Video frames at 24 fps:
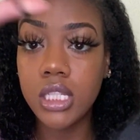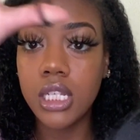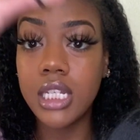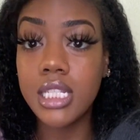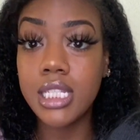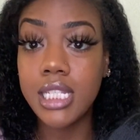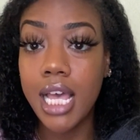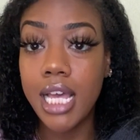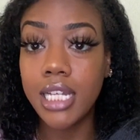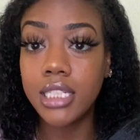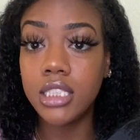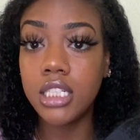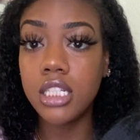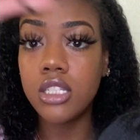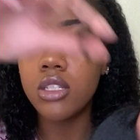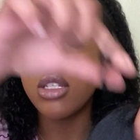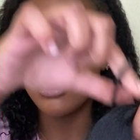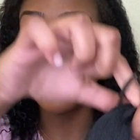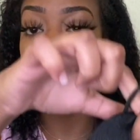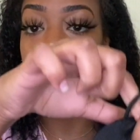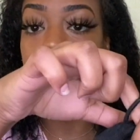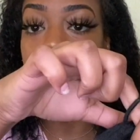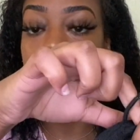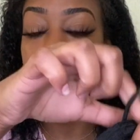attach it to
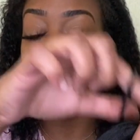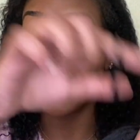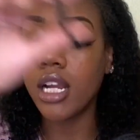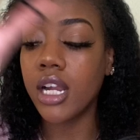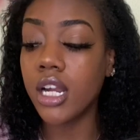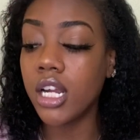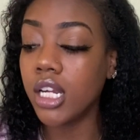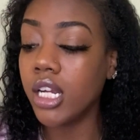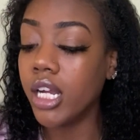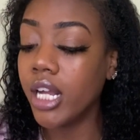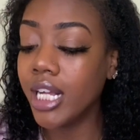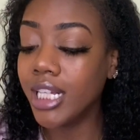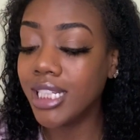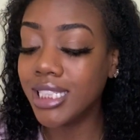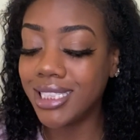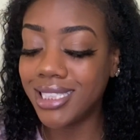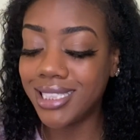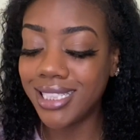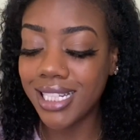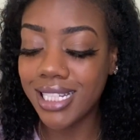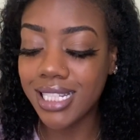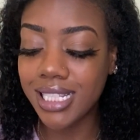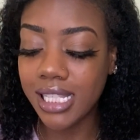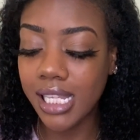the braiding hair
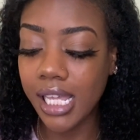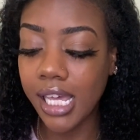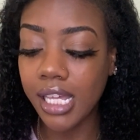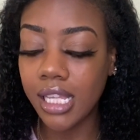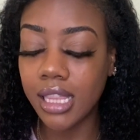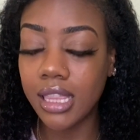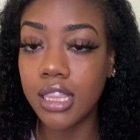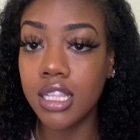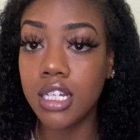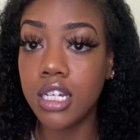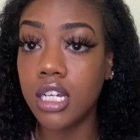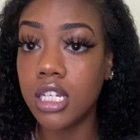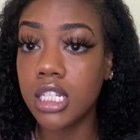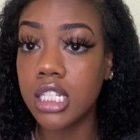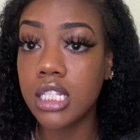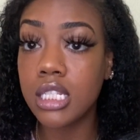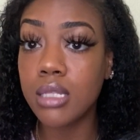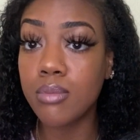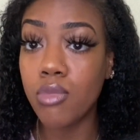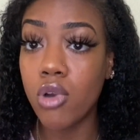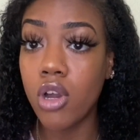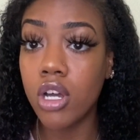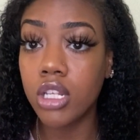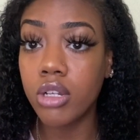just like the
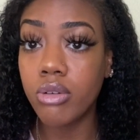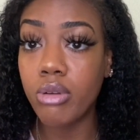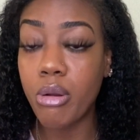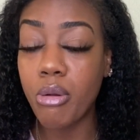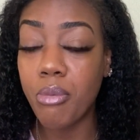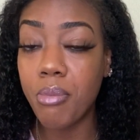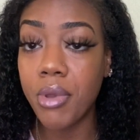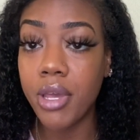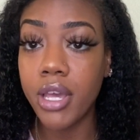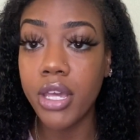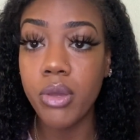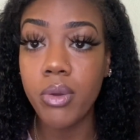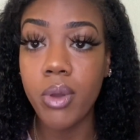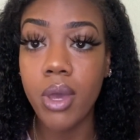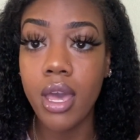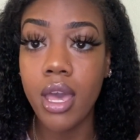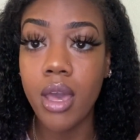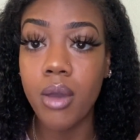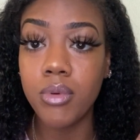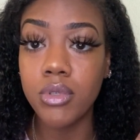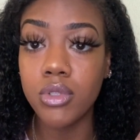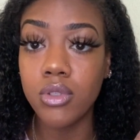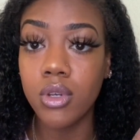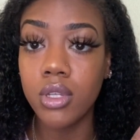smaller rubber band you
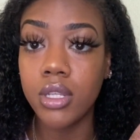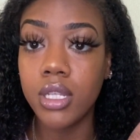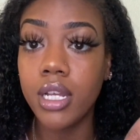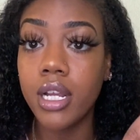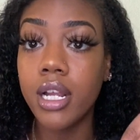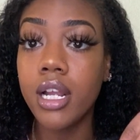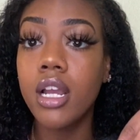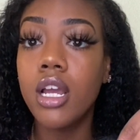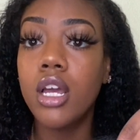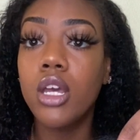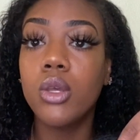had was on there.